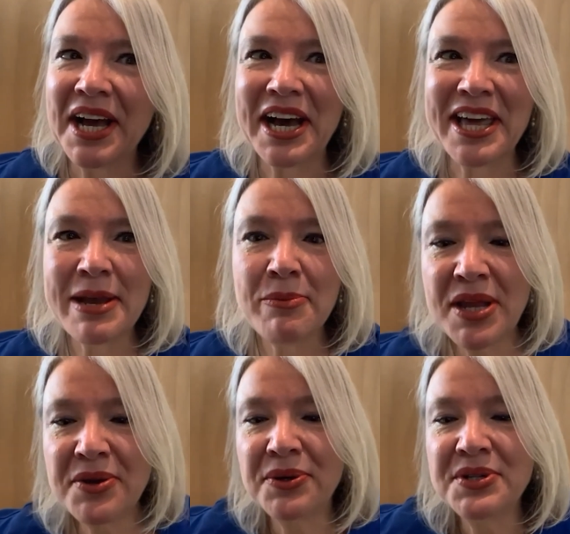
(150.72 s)
I then
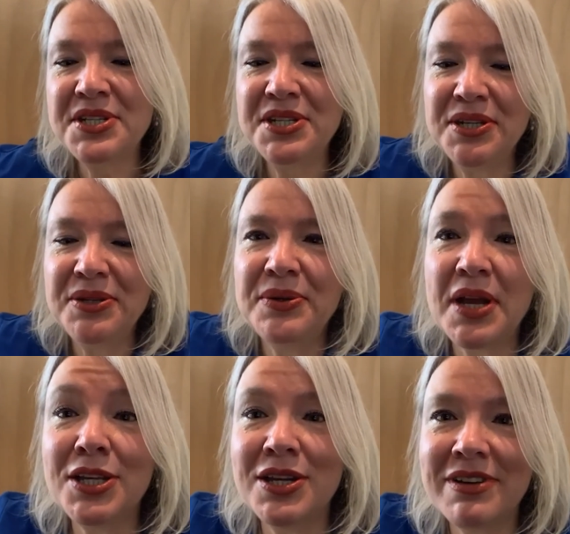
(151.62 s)
went on to
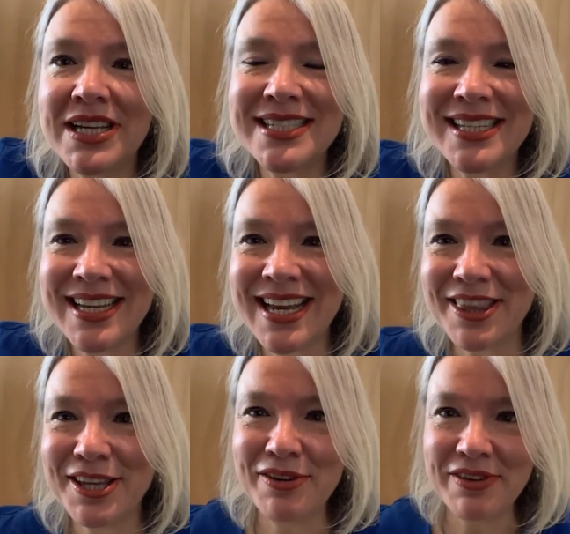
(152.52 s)
university
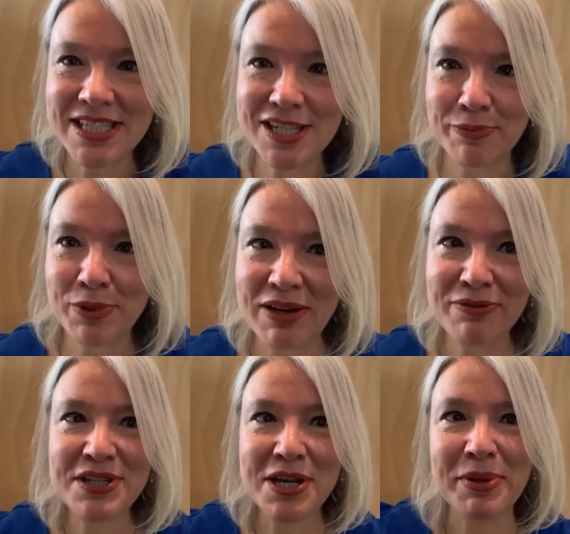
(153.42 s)
at the University of
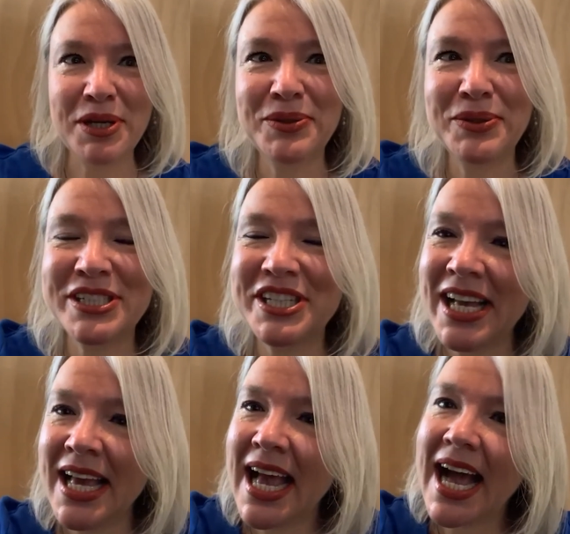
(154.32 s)
Bradford up in
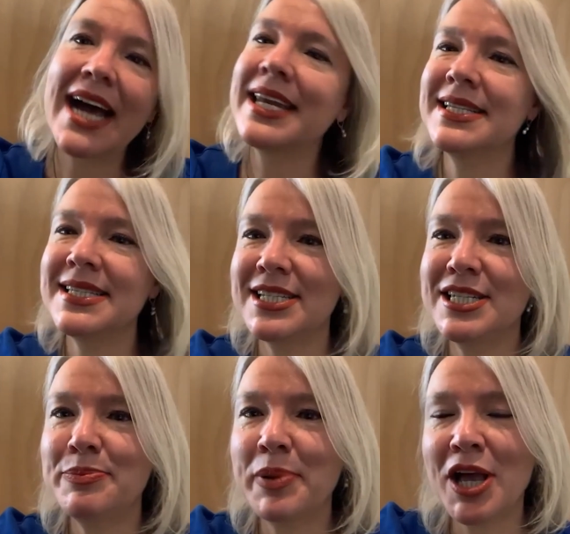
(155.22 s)
Yorkshire and I
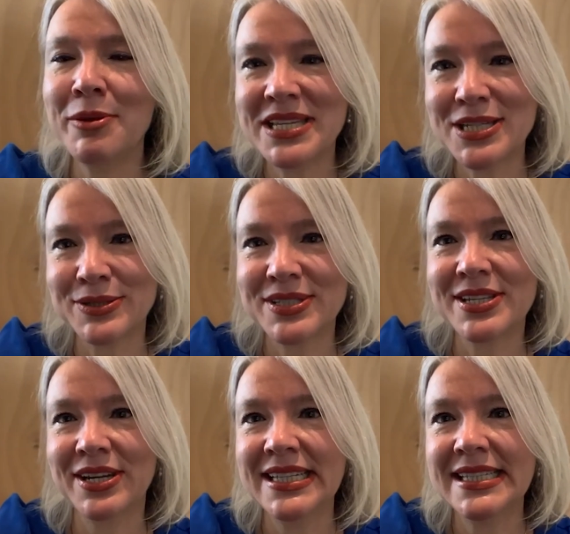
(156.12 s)
studied biomedical
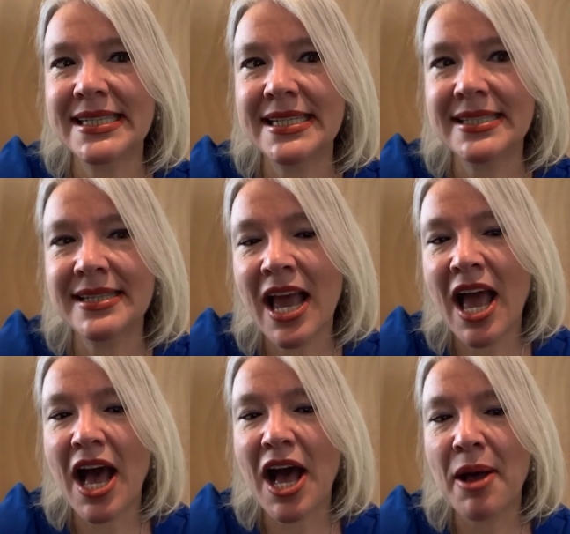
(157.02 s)
sciences
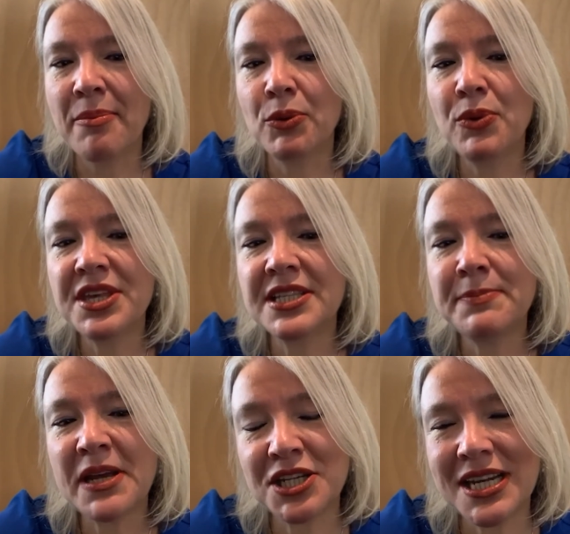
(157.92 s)
um, with a
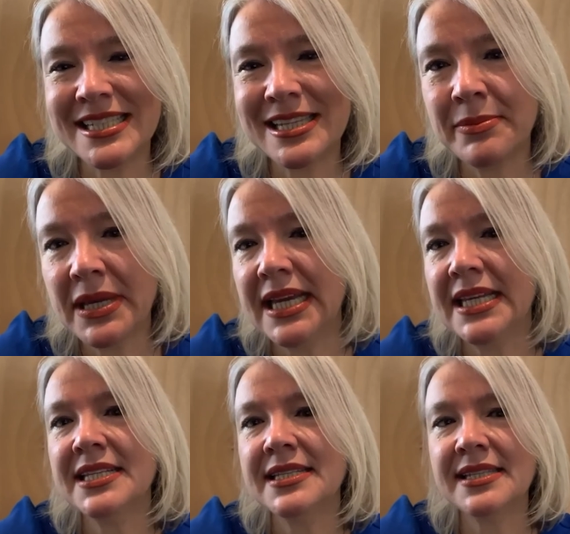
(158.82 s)
specialism
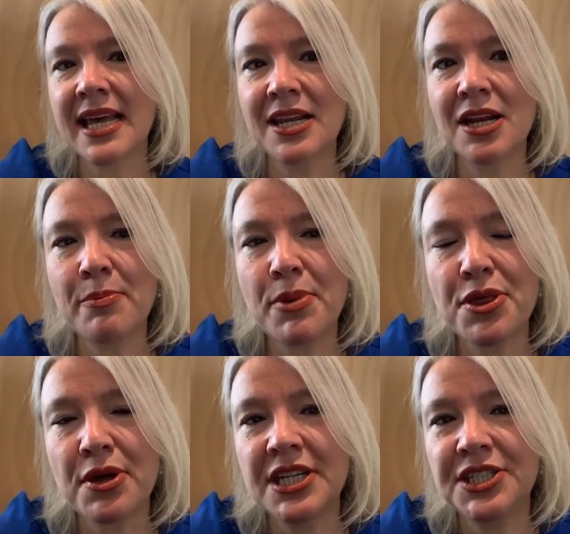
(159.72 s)
in cellular
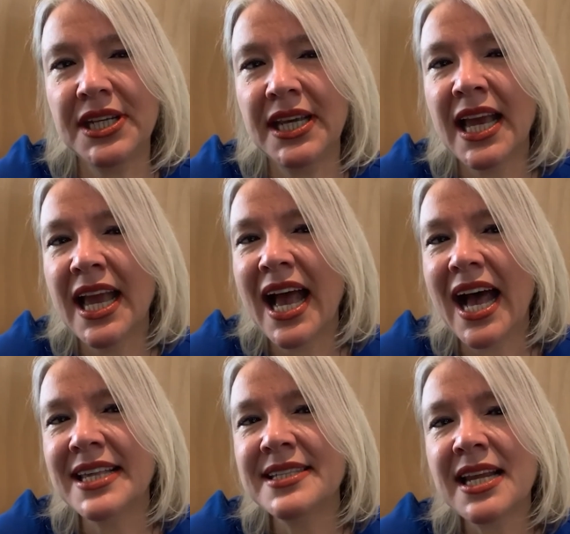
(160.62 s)
pathology.
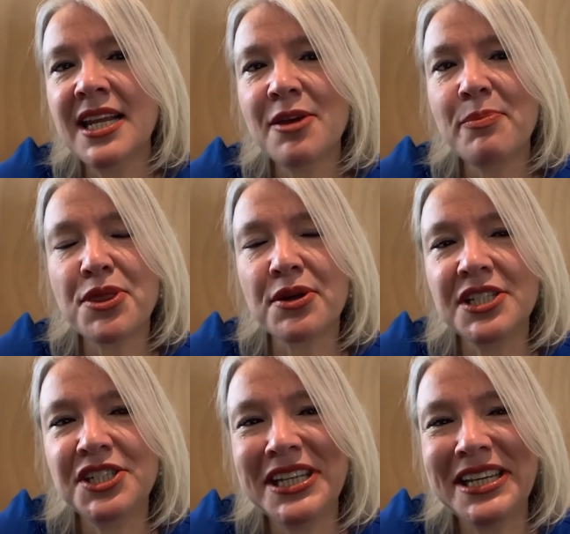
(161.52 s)
And cellular
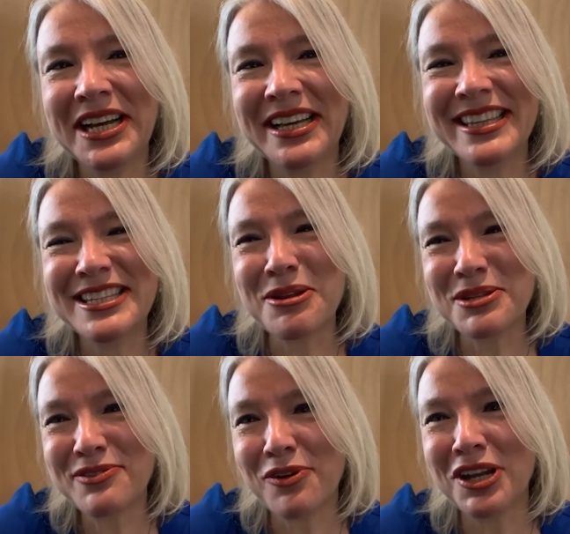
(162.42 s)
pathology, uh, there's
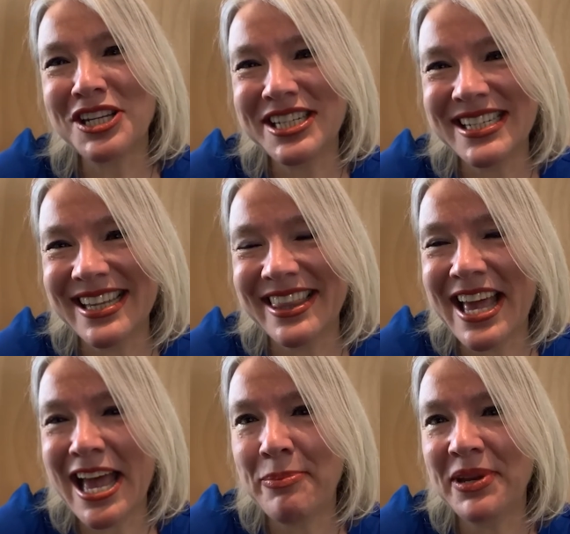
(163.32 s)
lots of ologies in
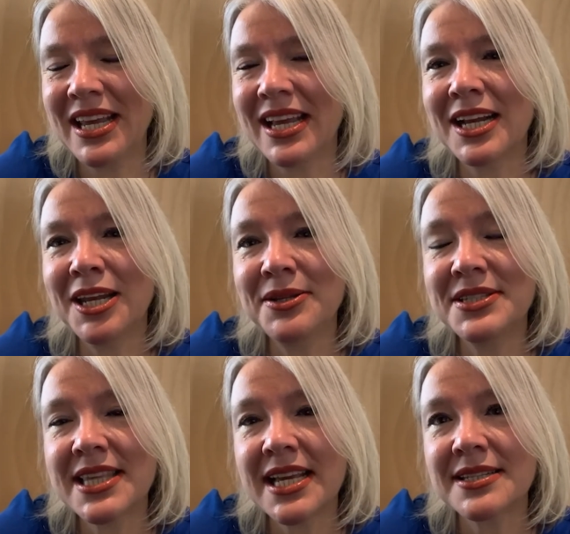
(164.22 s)
there, but it
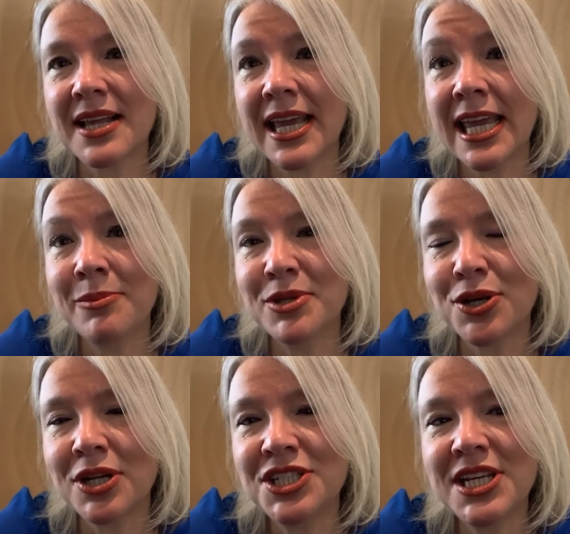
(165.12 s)
includes things like
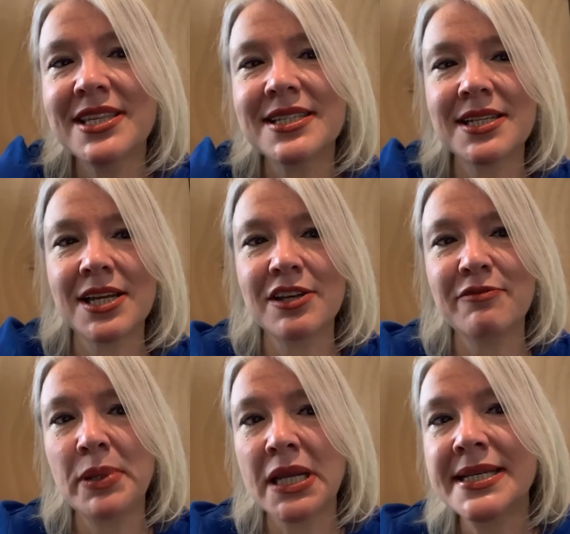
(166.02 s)
hematology, the study
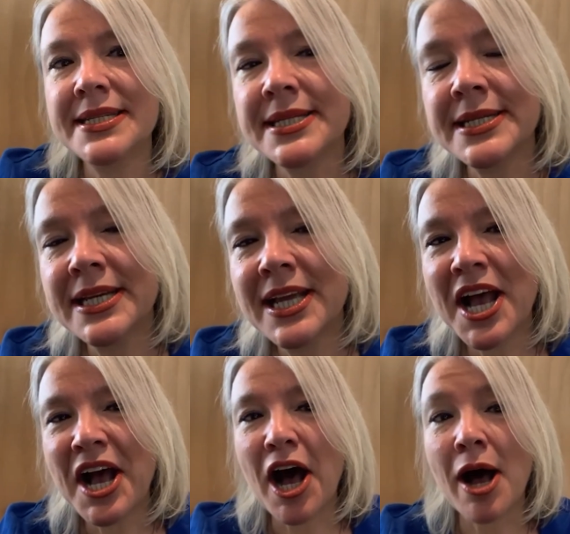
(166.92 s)
of blood,
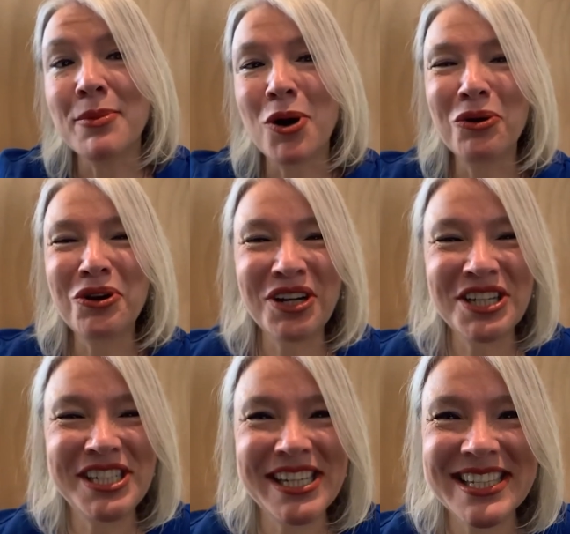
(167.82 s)
um,
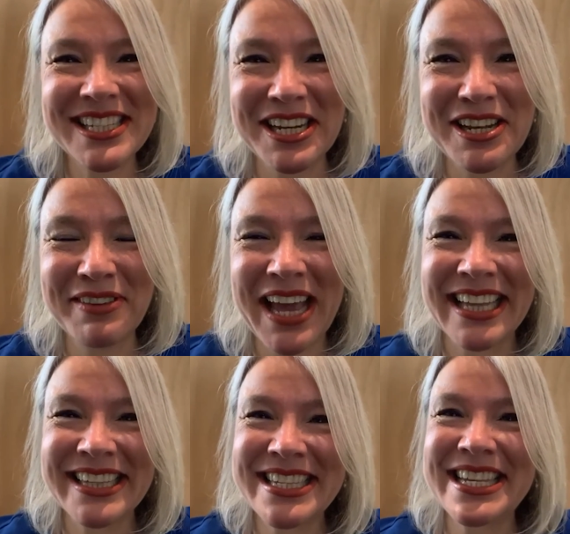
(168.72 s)
oncology, the study of
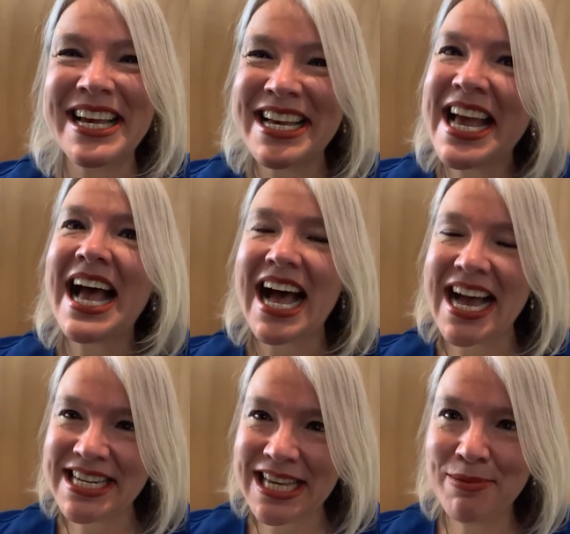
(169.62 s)
cancer,
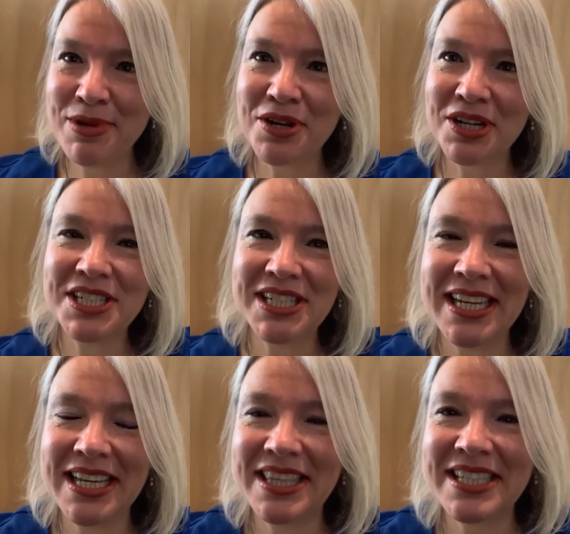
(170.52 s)
and
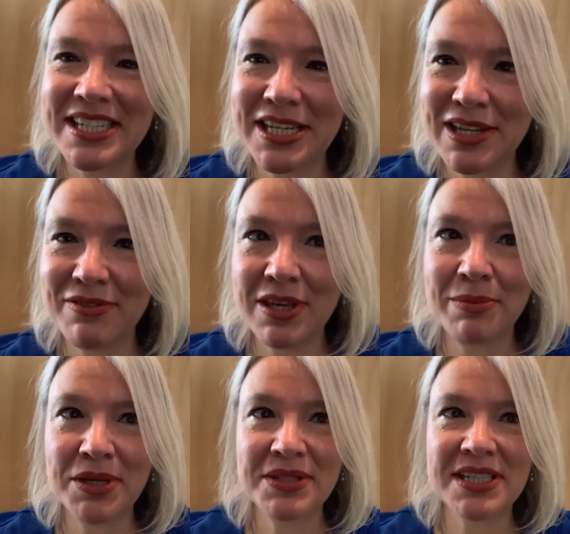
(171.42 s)
immunology, the study of the
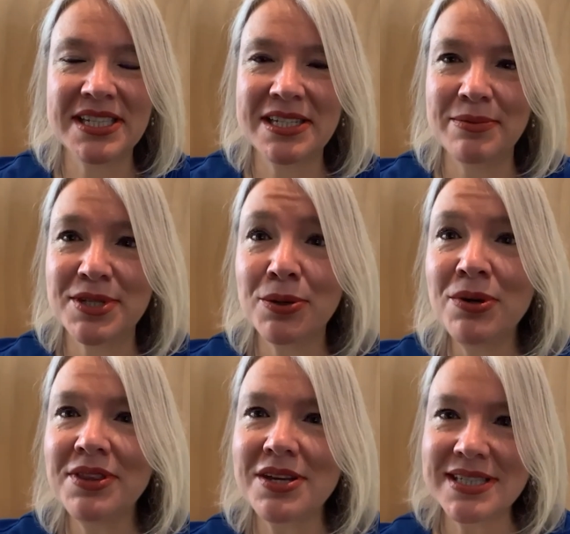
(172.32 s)
immune system. So
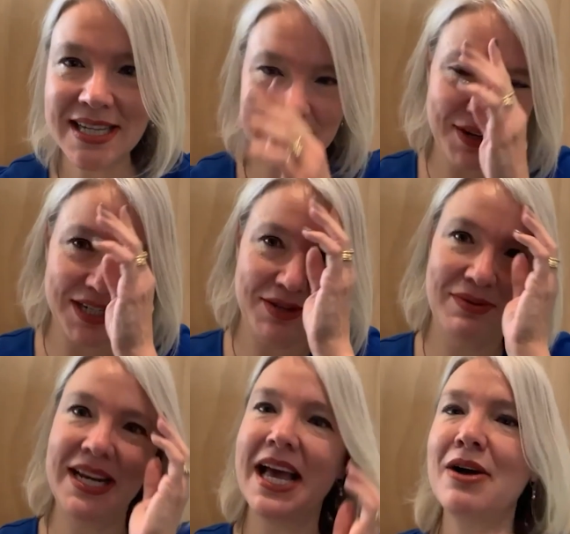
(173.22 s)
all of those things are actually
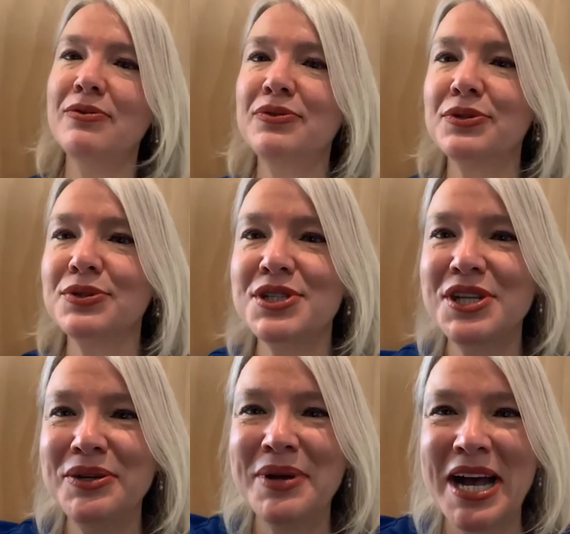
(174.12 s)
really helpful
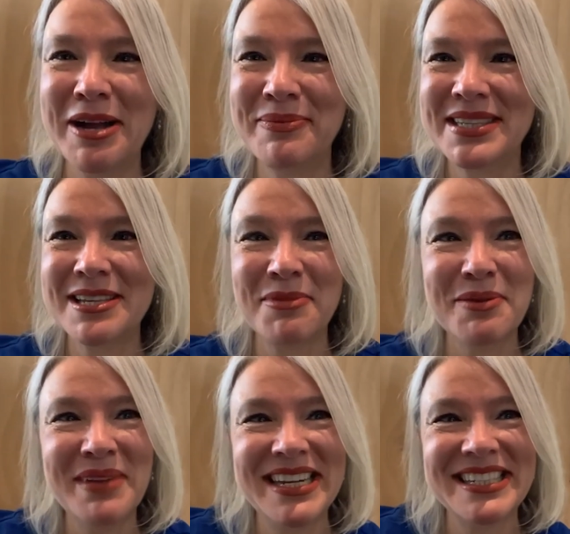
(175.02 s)
to um, some of
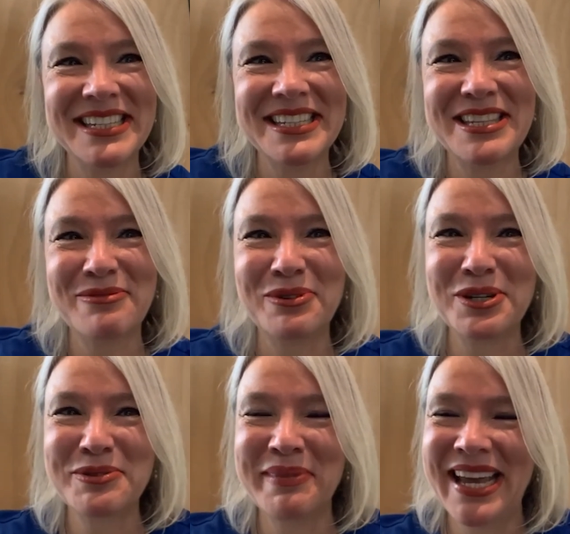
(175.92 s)
the medicines that
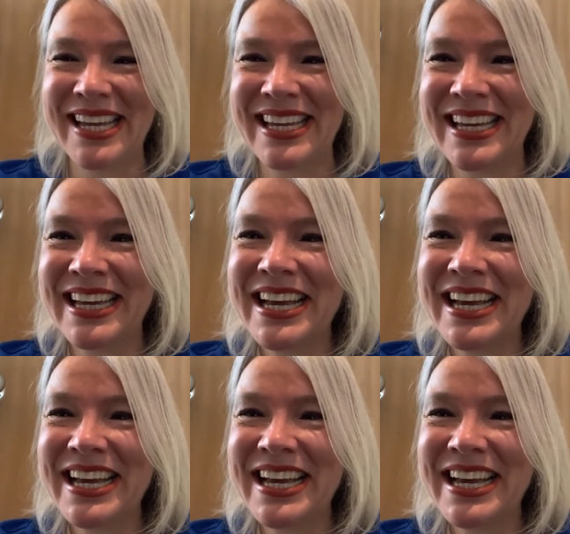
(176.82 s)
Roche make.